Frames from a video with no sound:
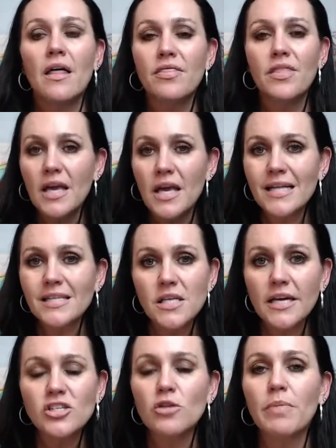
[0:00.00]

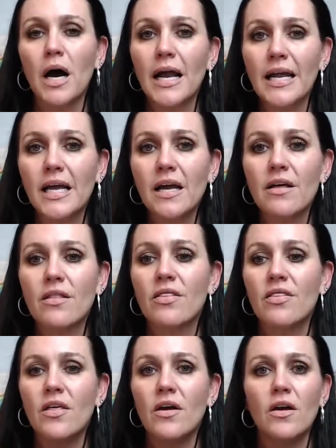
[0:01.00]
Inside your body,
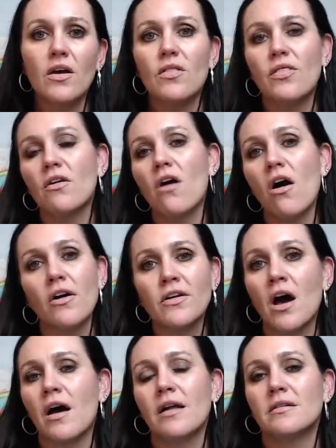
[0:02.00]
there are
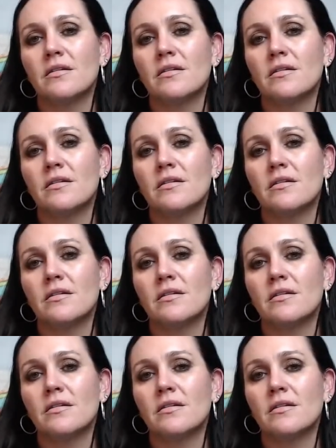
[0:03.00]
not